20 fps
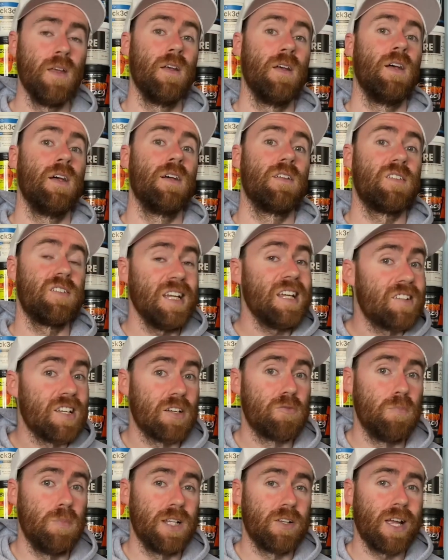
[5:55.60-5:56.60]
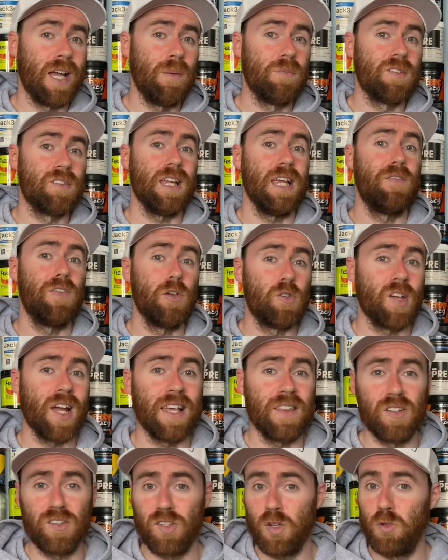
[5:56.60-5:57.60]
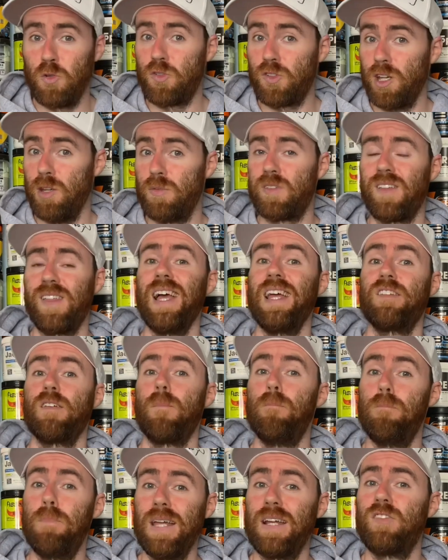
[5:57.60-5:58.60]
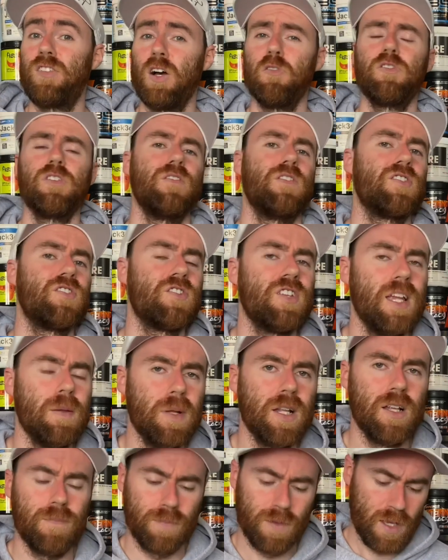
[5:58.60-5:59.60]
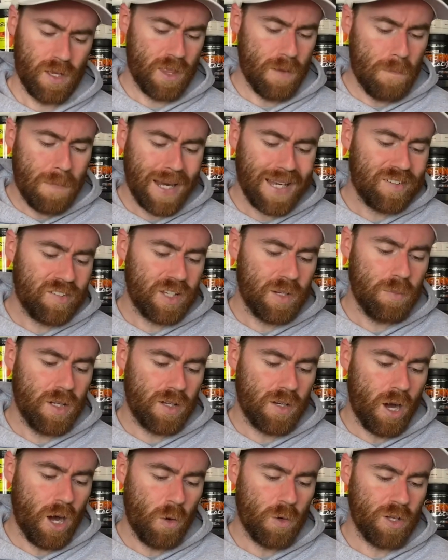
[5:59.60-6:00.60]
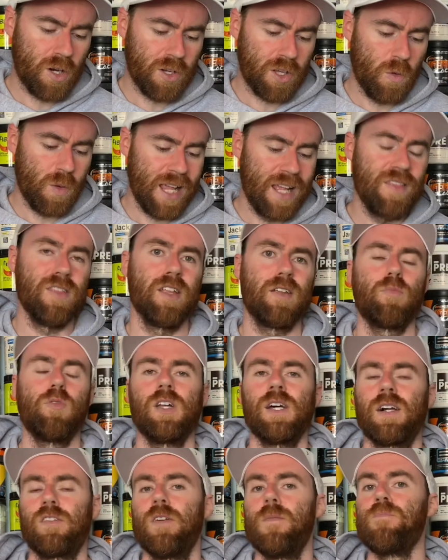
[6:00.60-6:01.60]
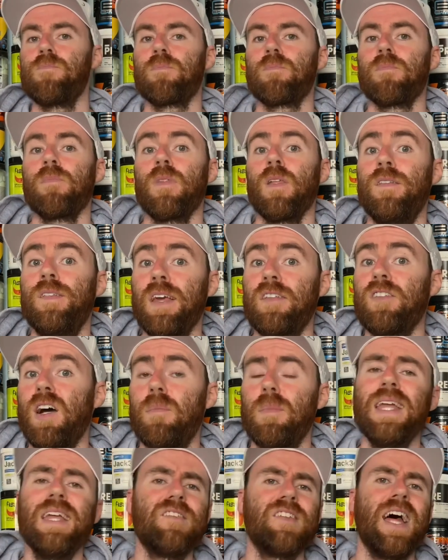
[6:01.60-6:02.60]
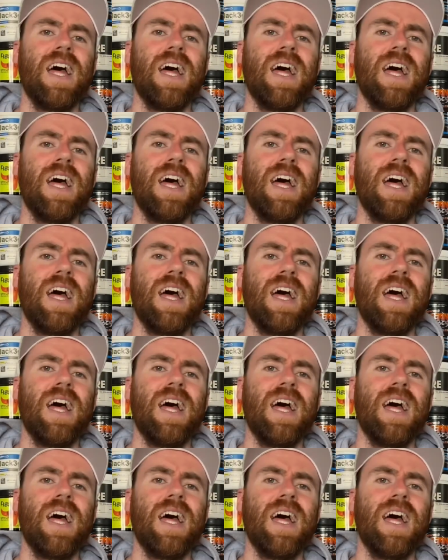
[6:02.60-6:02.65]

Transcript: 600 milligrams if you take the 2 scoops. So that is a big dose of a stimulant. The main stimulant, I would argue, in this product. Next up is that